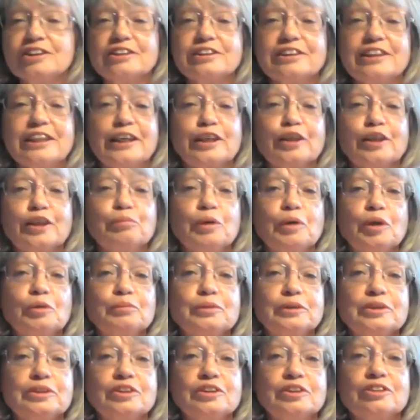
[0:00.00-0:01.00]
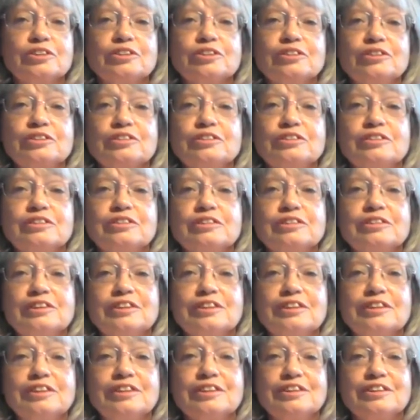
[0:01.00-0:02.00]
just take a moment to
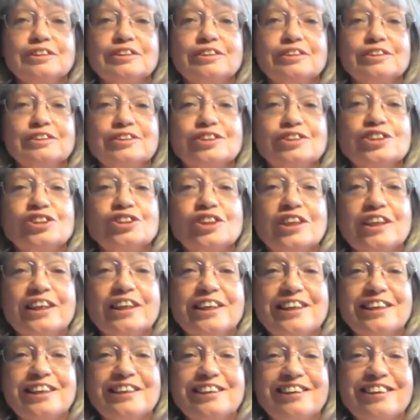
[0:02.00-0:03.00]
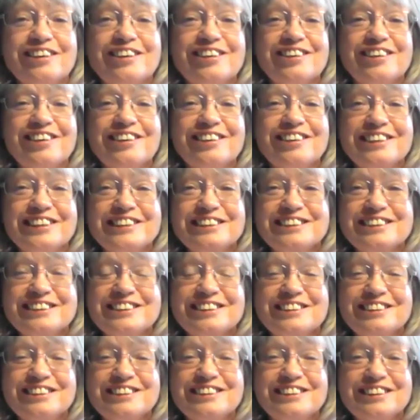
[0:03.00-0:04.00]
share our
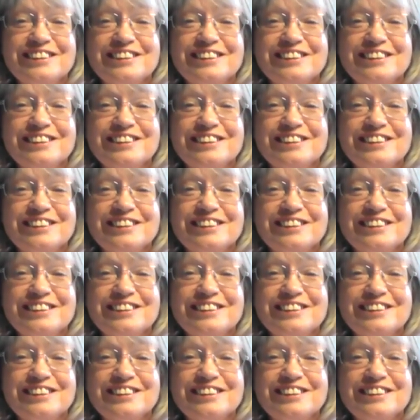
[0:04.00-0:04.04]
light.